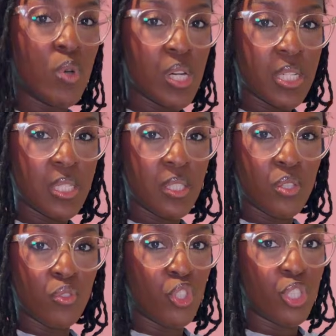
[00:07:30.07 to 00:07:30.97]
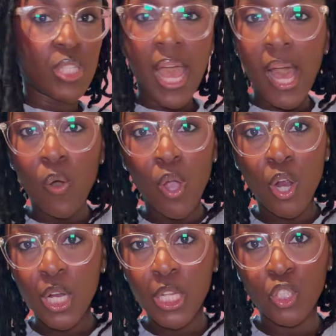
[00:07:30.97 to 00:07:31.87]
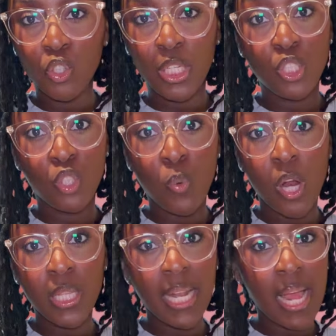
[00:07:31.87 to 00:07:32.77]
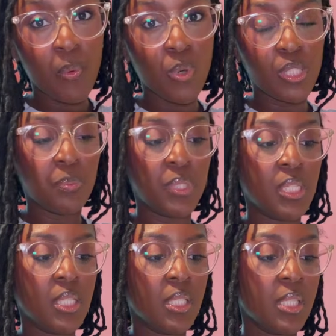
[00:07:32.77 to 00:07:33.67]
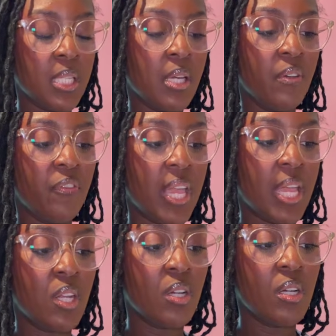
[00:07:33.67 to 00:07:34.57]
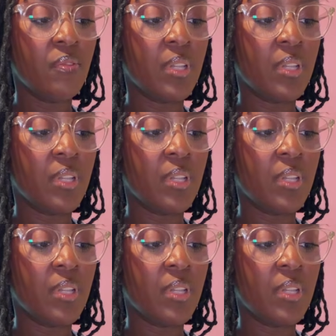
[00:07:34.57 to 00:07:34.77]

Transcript: was just how her illustrations were that I wasn't particularly a fan of.